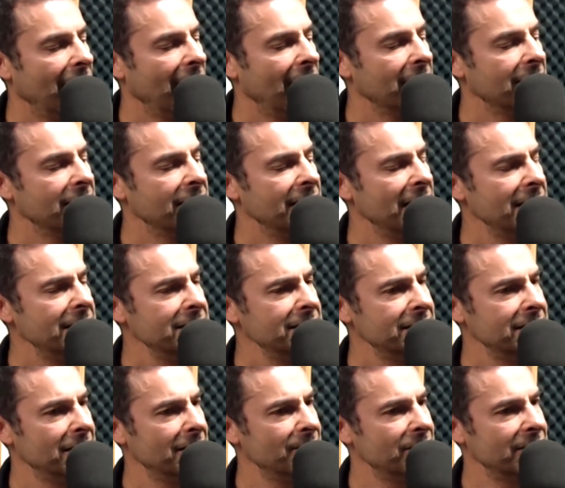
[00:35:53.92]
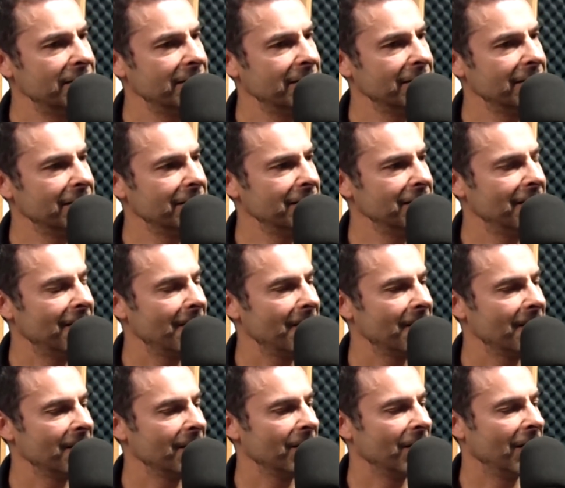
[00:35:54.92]
And then something
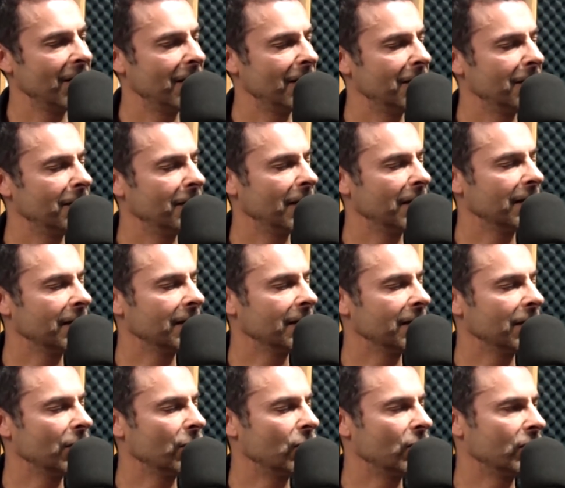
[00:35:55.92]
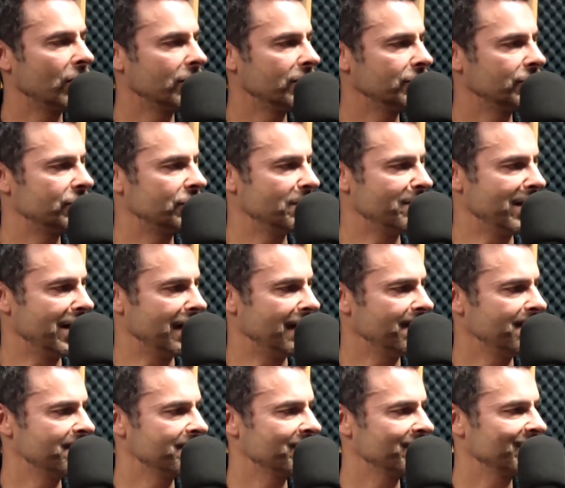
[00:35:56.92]
occurred to
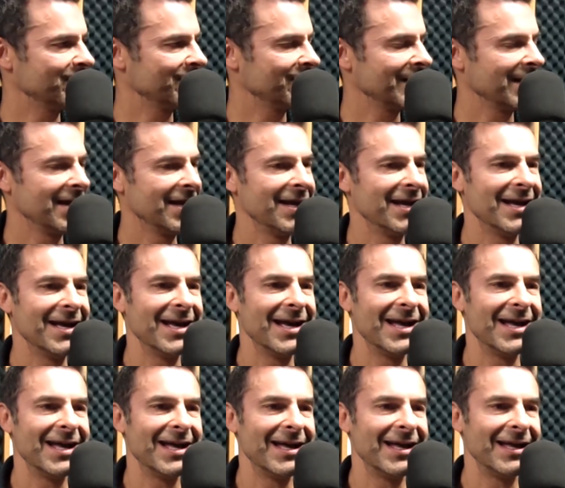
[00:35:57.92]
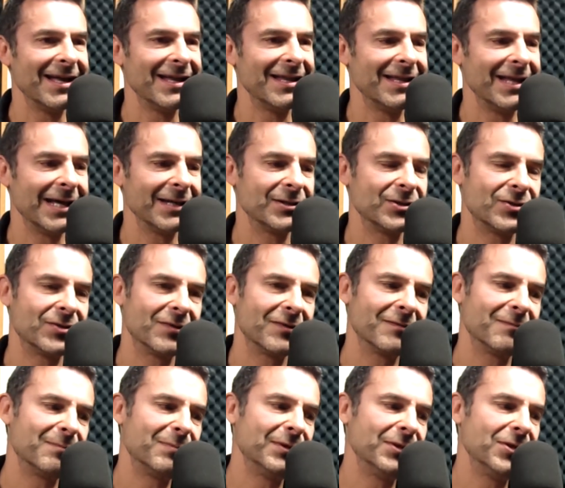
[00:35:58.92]
me that
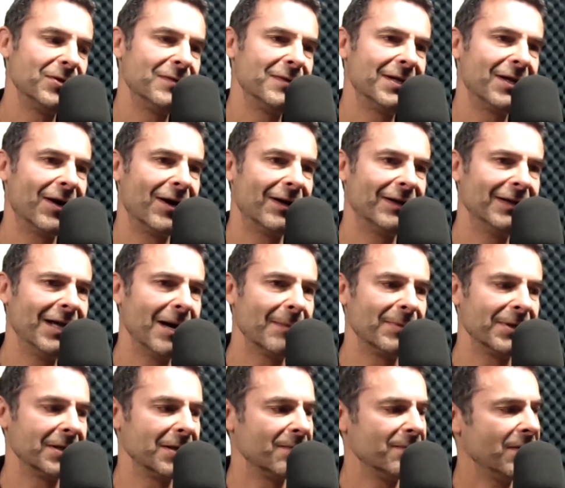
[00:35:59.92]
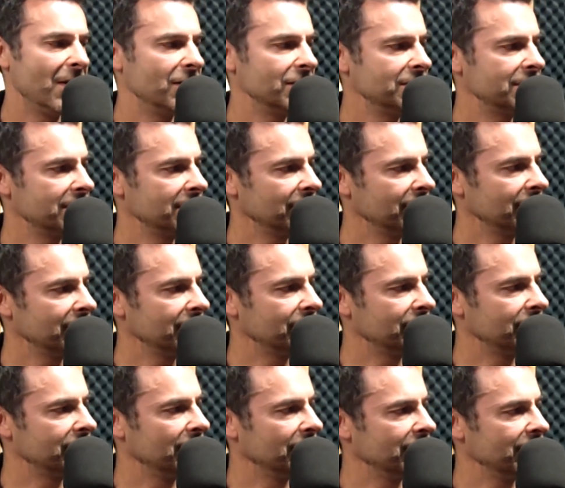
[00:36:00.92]
sort of blew it all up in a most
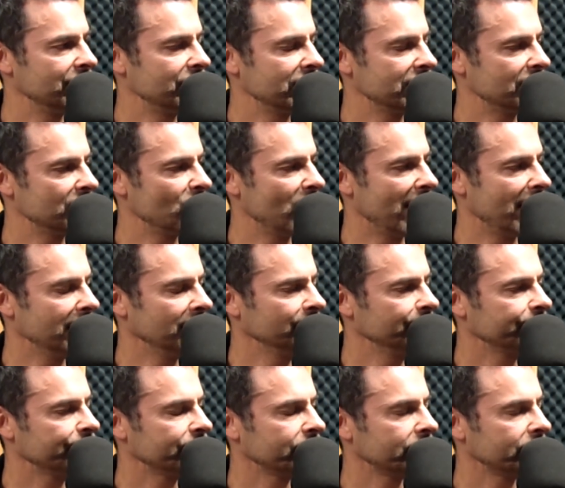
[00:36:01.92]
delicious way.